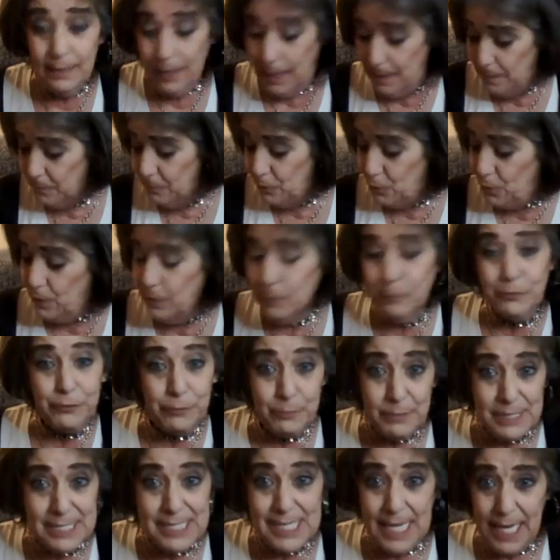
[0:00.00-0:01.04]
grew them
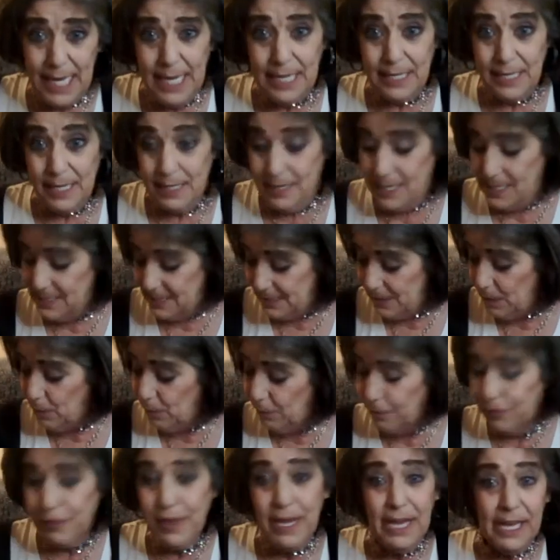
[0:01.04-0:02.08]
from seed in these little
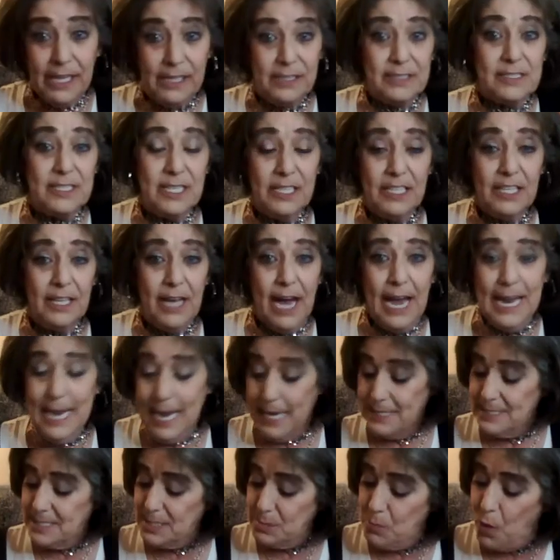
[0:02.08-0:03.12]
things, and I
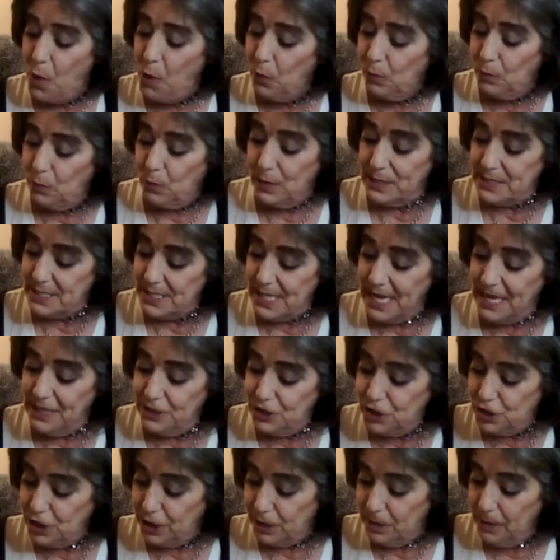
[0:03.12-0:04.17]
had smaller ones
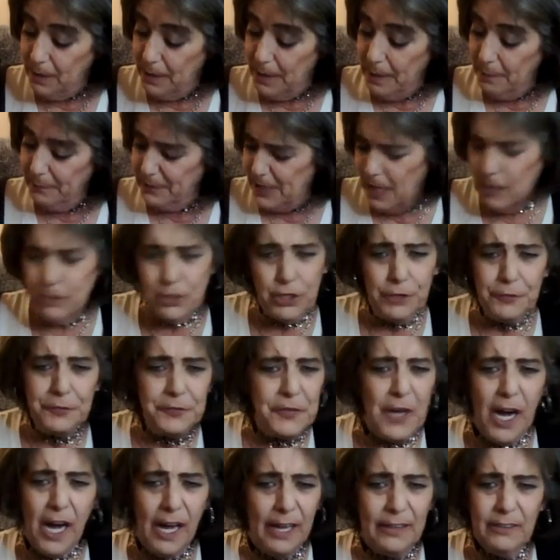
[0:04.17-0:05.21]
last year. Those are
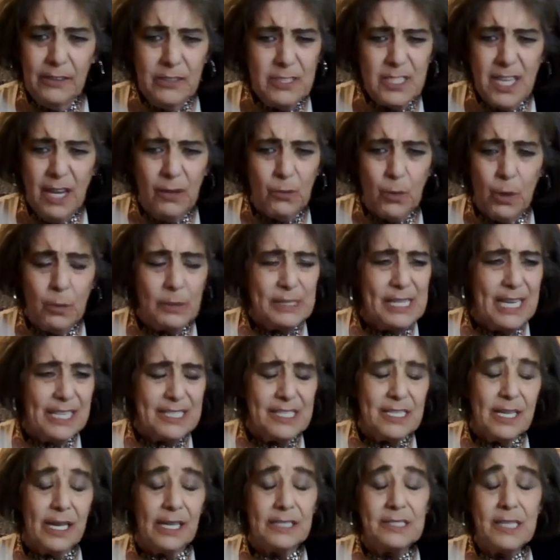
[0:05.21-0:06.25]
fine. There's nothing wrong with that
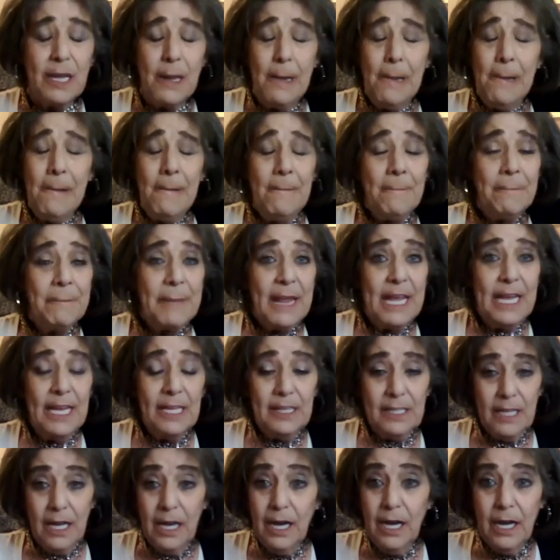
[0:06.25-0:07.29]
size.
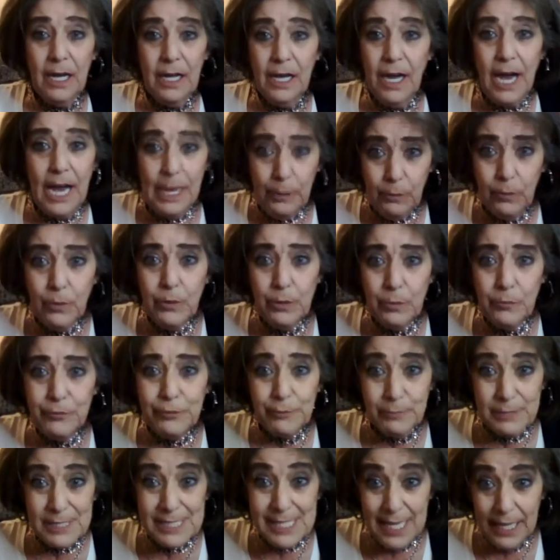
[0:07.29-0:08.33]
And I grew them
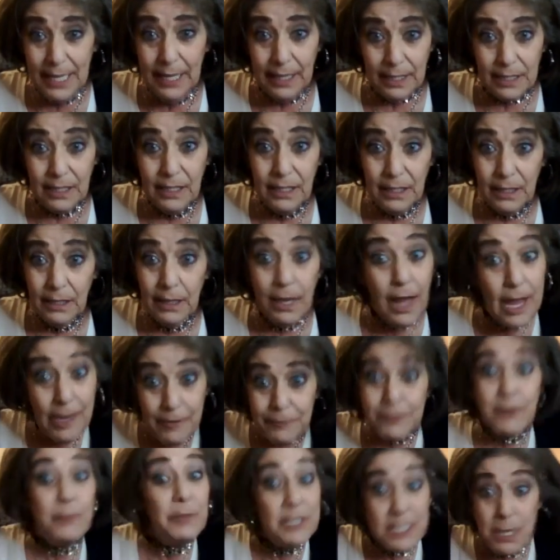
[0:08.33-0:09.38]
from seed, like
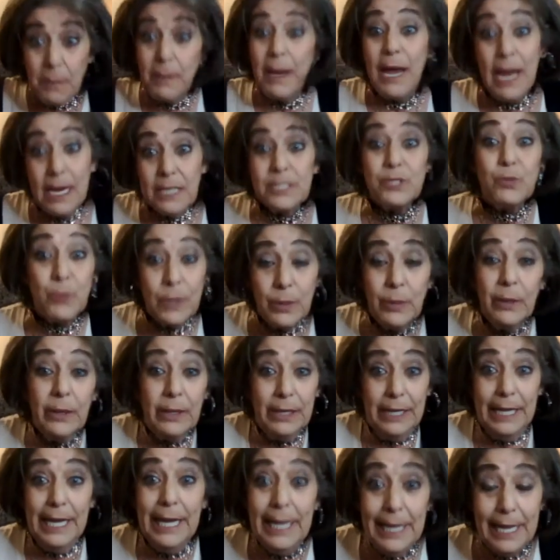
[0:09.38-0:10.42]
from tomatoes we were
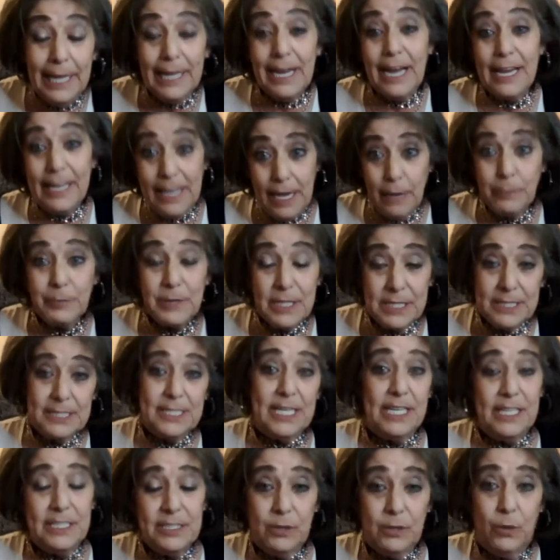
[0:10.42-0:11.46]
eating. I kept the
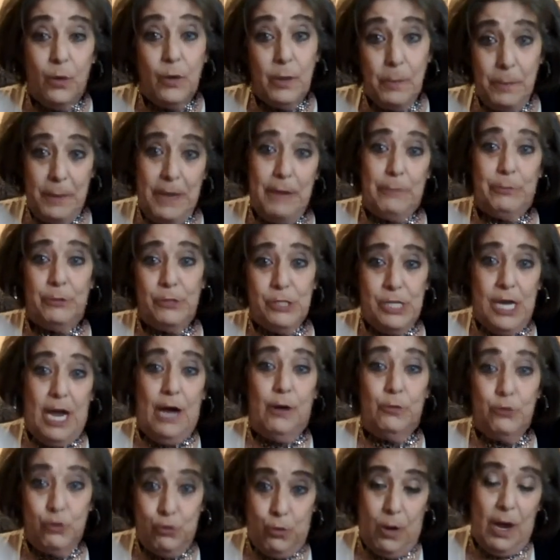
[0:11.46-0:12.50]
seeds on a paper
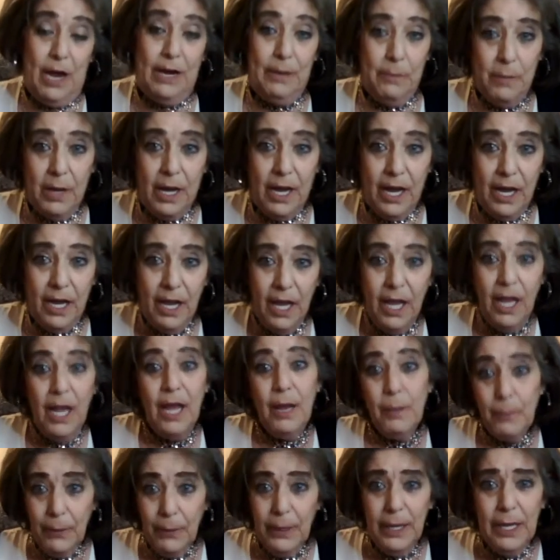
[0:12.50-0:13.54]
towel, dried them out,
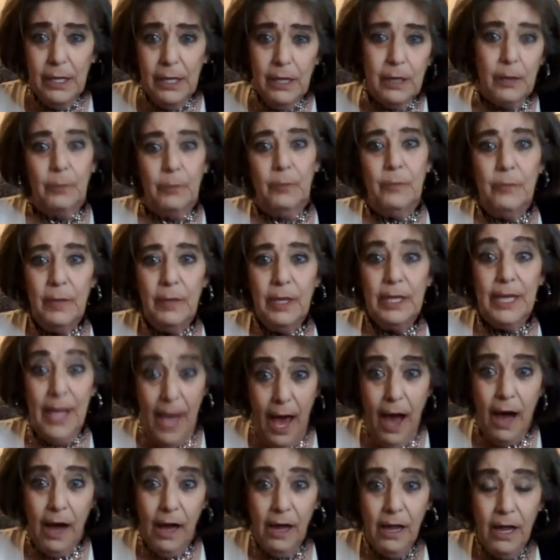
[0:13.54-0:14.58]
planted them.
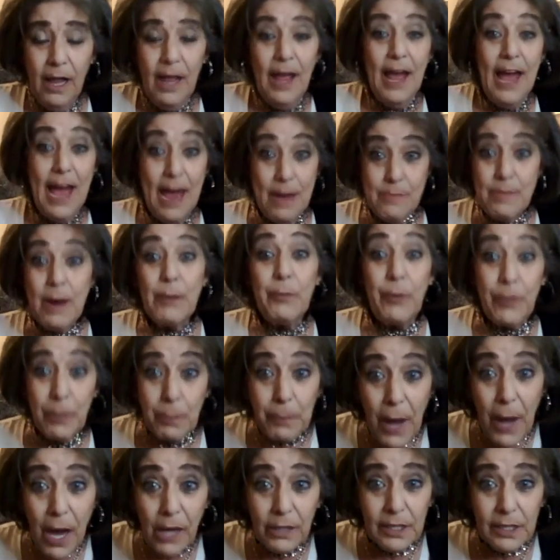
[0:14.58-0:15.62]
Yeah. And remember the
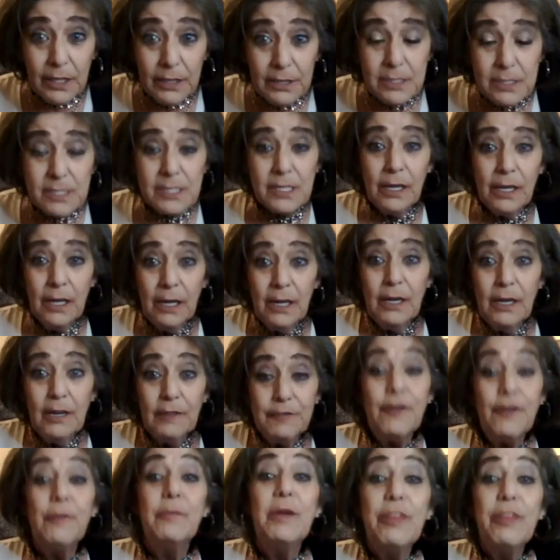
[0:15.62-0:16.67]
pumpkins?
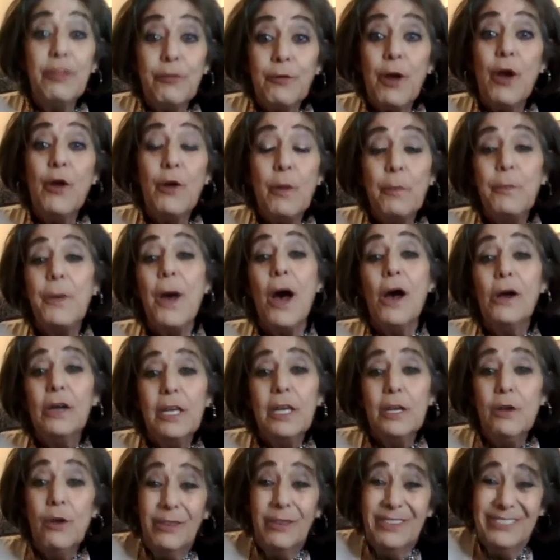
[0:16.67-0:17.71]
From me throwing a
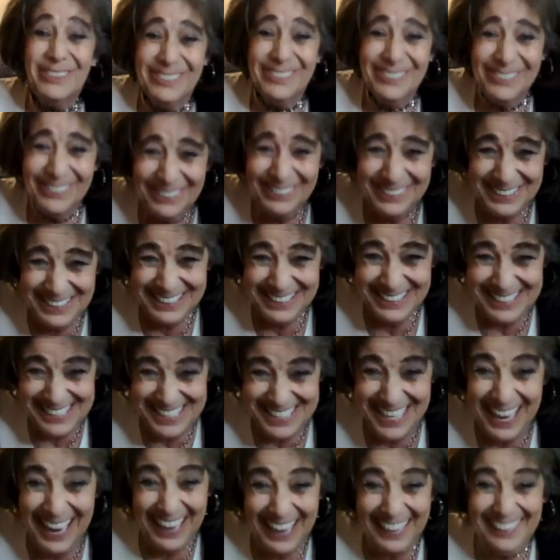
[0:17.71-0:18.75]
pumpkin on the
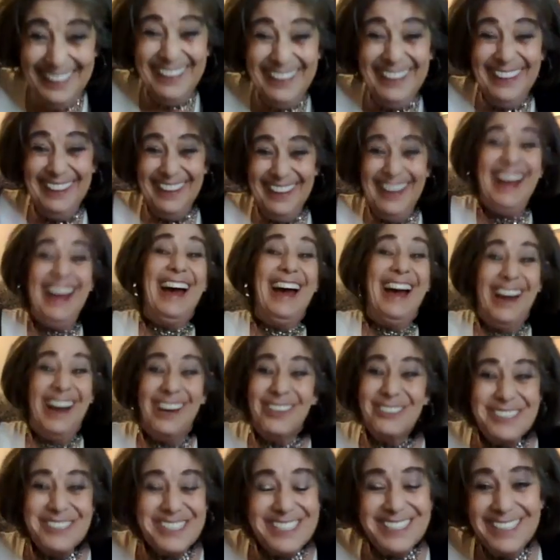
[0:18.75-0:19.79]
side of the
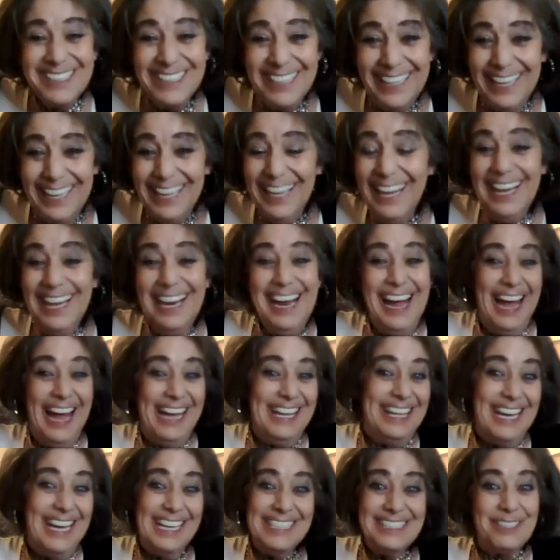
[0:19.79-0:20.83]
house. I
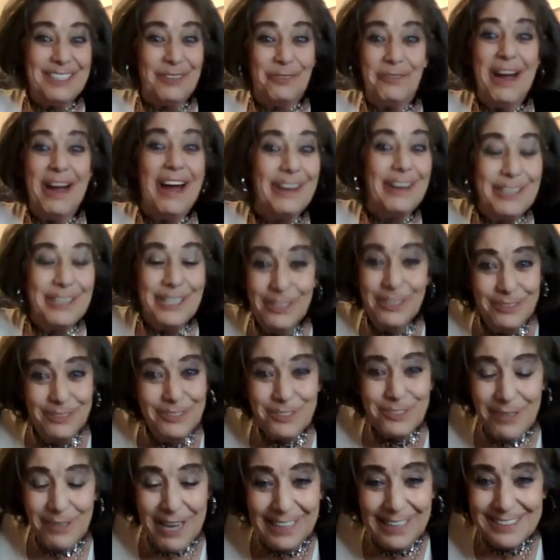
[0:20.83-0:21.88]
guess a raccoon
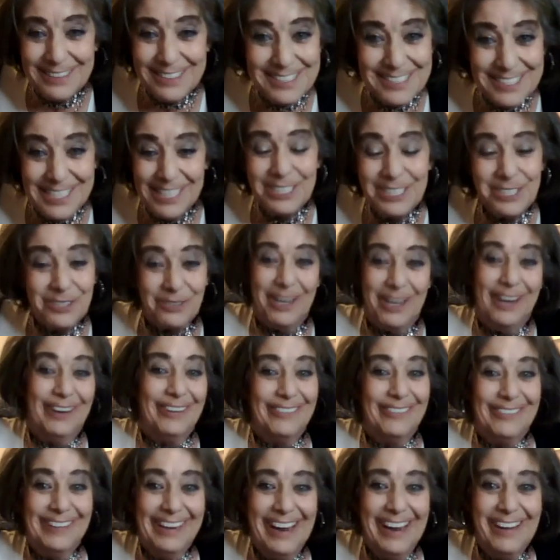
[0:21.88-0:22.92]
dragged the seeds around or
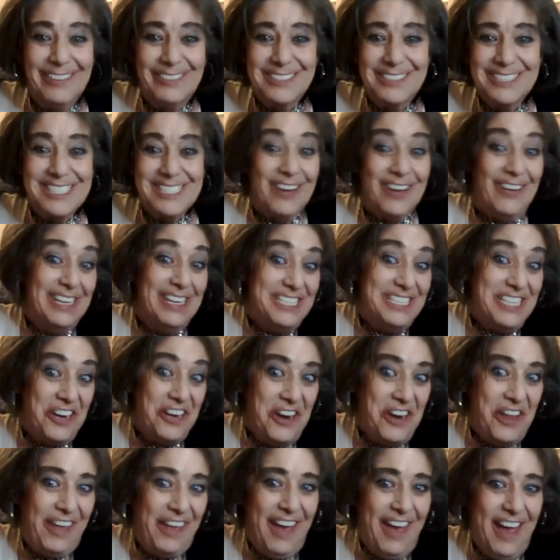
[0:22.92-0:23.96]
whatever. So I did
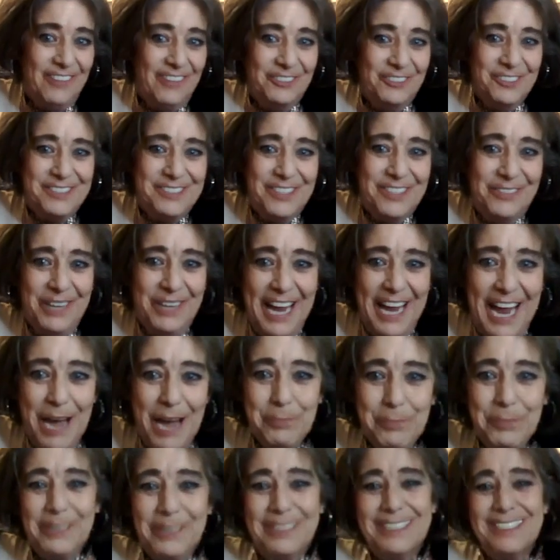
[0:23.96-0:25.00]
it again. We'll see what
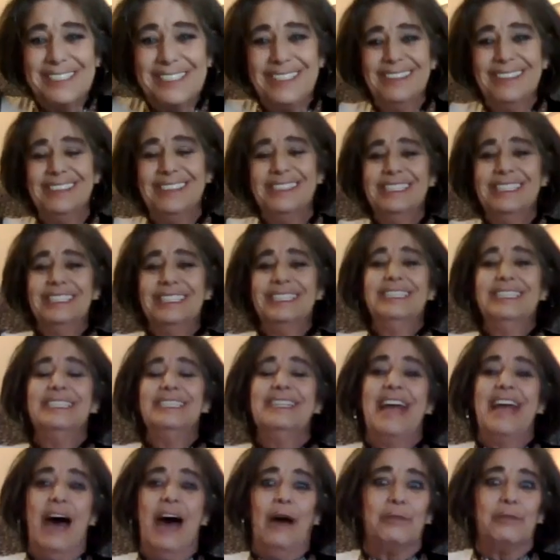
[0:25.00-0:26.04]
happens.
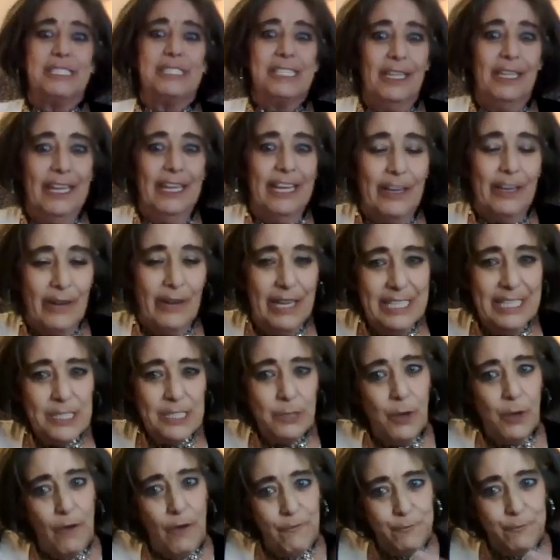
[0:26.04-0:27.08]
That was hilarious.
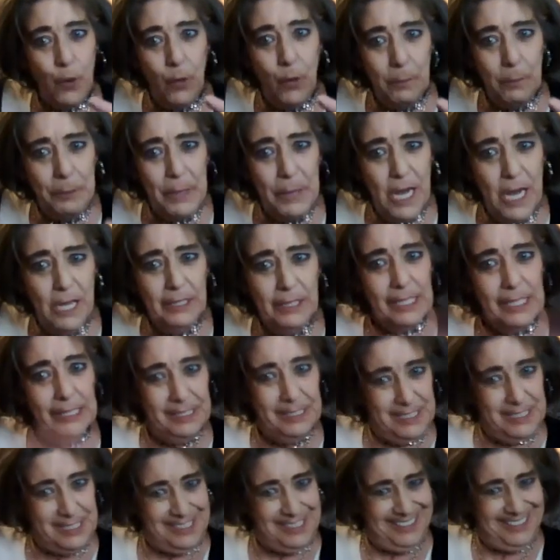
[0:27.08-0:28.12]
We got 4
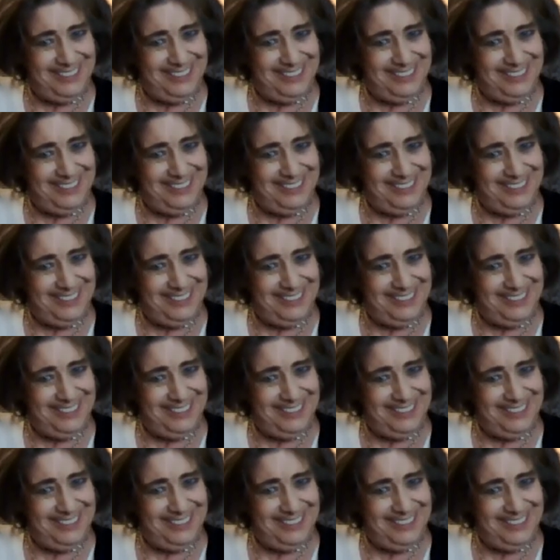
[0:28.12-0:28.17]
pumpkins.